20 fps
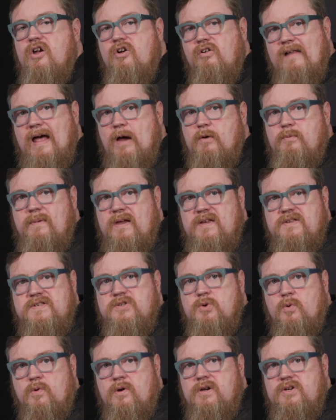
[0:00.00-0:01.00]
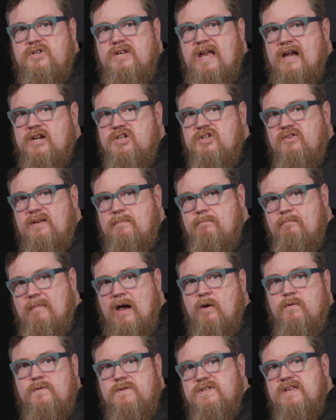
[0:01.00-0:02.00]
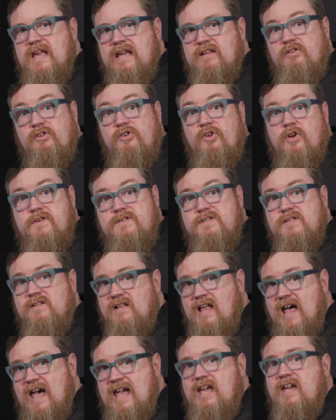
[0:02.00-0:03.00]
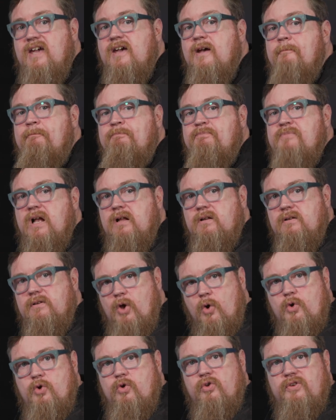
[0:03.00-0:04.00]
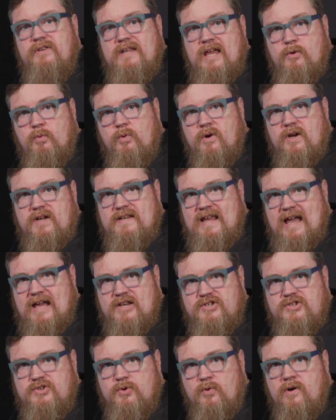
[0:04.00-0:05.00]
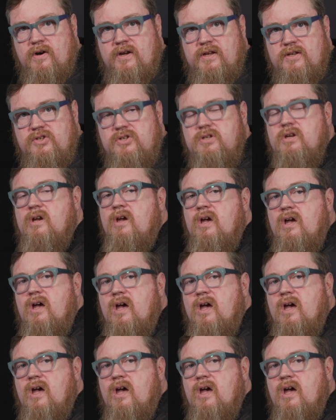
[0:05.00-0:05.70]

cloud-based storage actually mounts and looks like local network attached storage